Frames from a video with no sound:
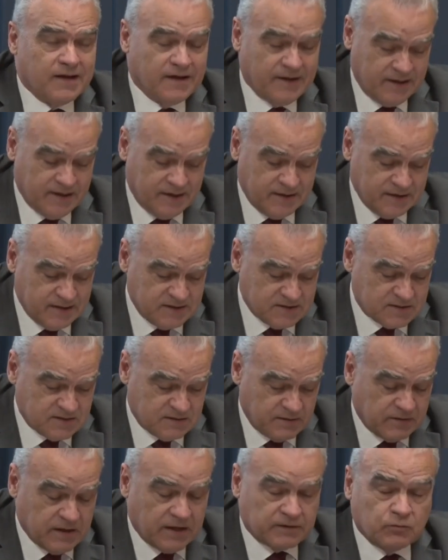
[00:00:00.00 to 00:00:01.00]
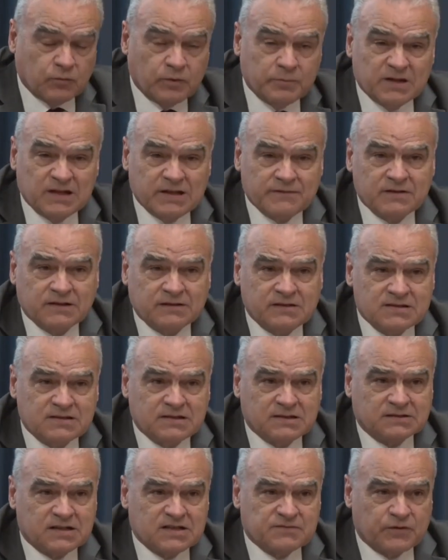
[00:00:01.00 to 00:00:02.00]
Is that we believe that
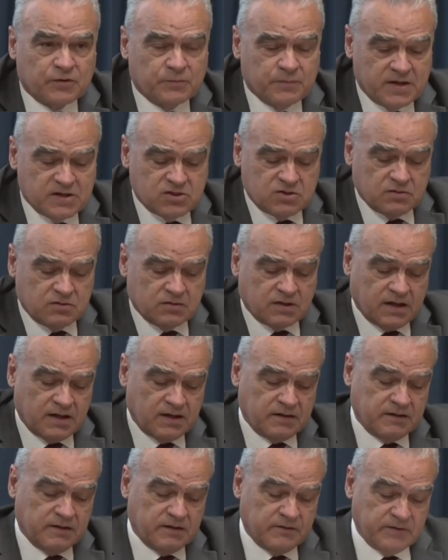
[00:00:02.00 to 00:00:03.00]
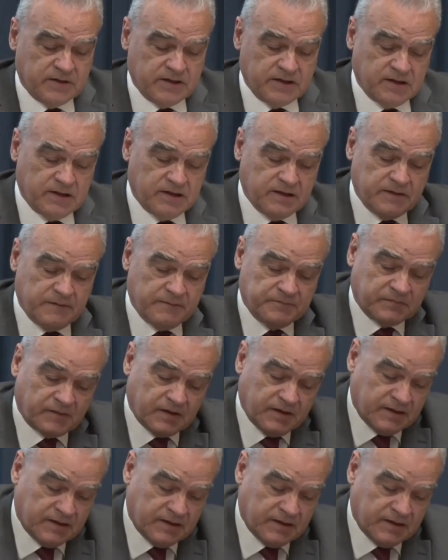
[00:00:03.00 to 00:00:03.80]
digital transformation can really